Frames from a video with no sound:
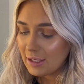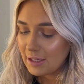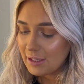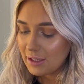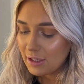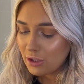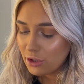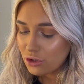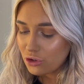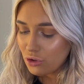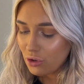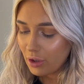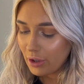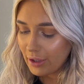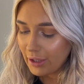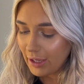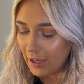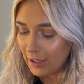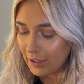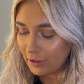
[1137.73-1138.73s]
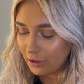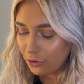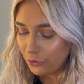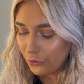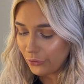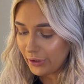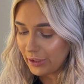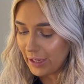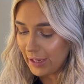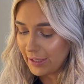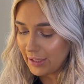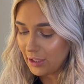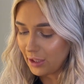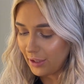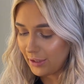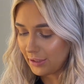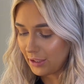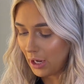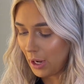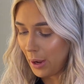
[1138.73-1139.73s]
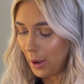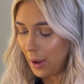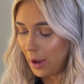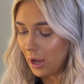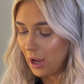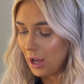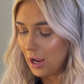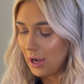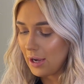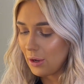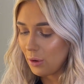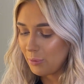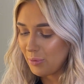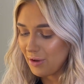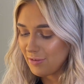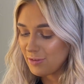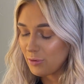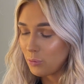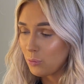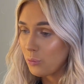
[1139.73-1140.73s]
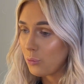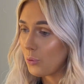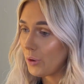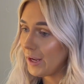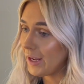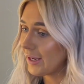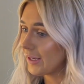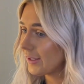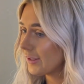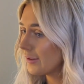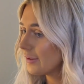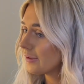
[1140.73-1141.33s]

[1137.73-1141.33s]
going to try and create like a little bit of a wing.